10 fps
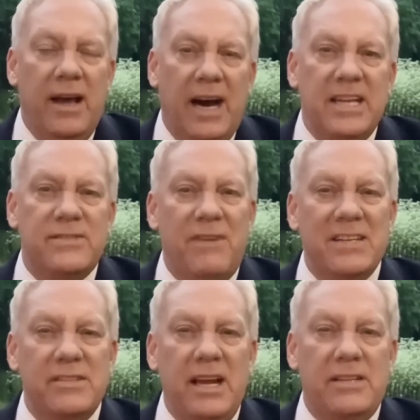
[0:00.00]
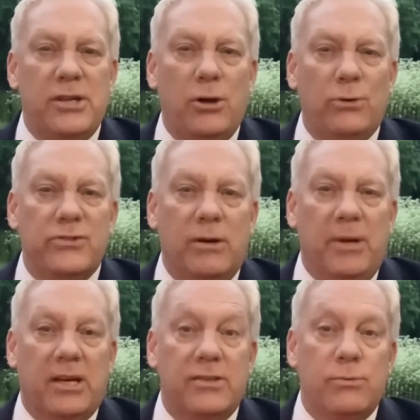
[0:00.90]
And it's fascinating also
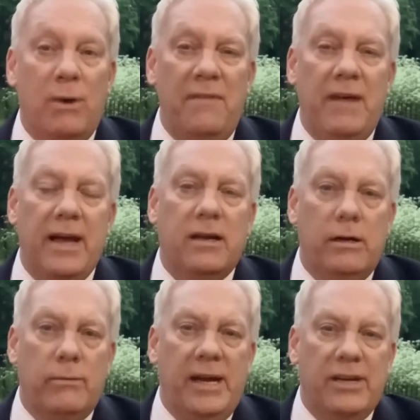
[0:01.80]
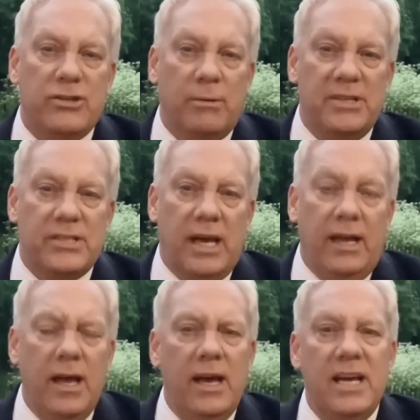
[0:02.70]
because when their career, shall we say,